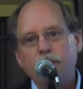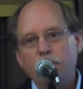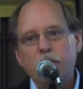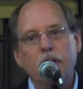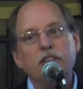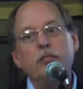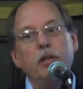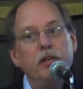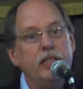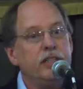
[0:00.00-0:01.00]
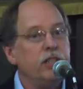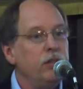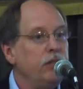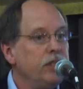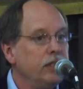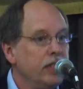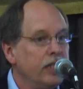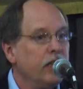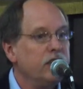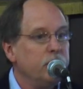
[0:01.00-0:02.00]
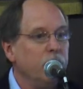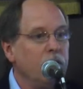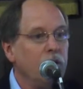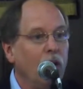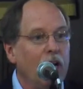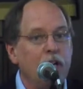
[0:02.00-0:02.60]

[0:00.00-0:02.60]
through customary institutions and customary law.